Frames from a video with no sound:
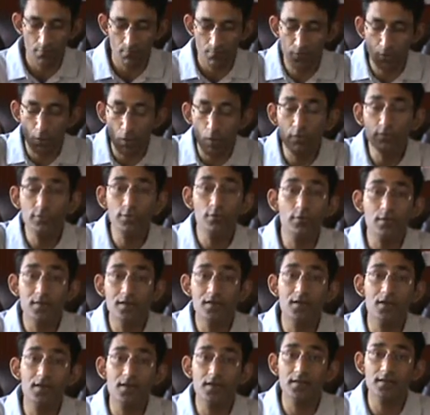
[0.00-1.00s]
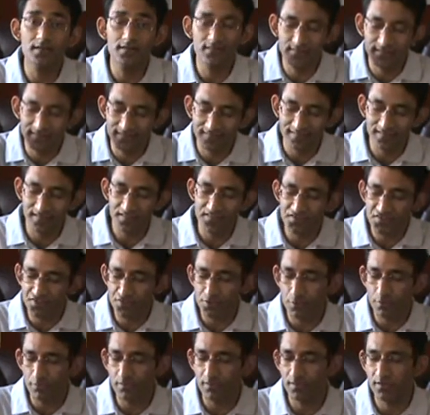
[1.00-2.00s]
We also heard the success
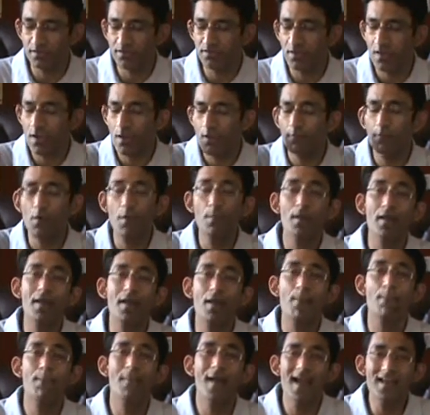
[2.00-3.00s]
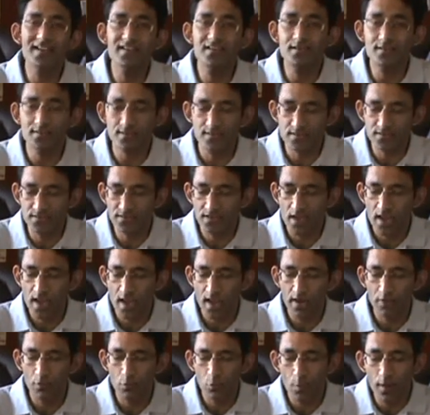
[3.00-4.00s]
stories from our competitors
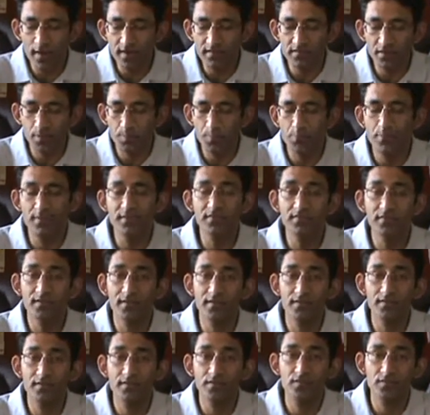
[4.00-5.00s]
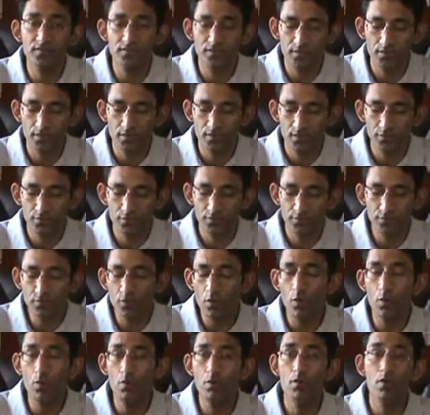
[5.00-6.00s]
and read their press releases,
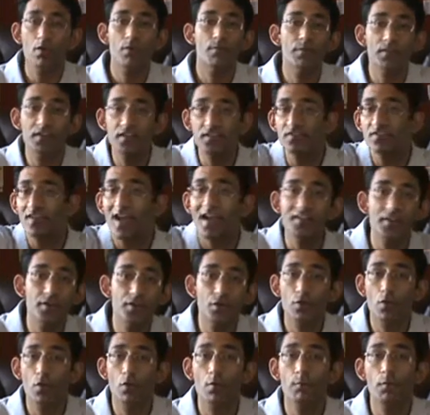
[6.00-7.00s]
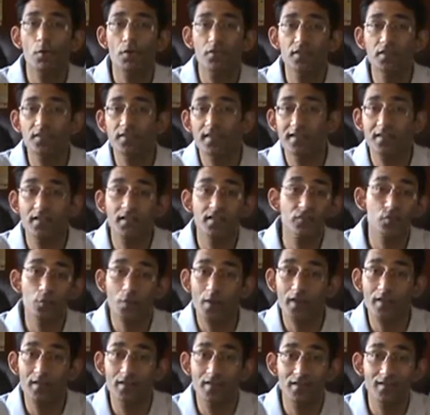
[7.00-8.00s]
so we decided to go for this analytics
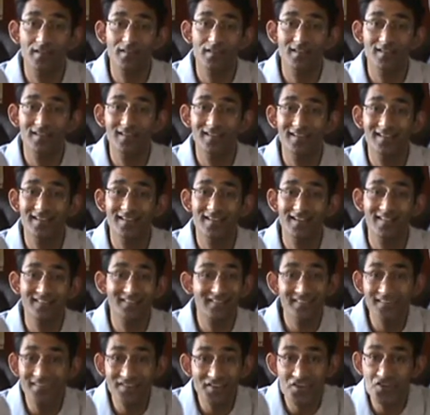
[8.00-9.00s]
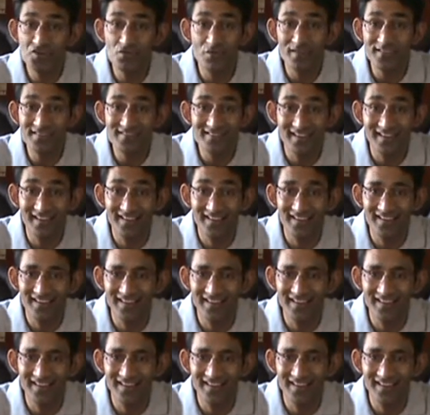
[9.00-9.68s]
vendor. Isn't it interesting?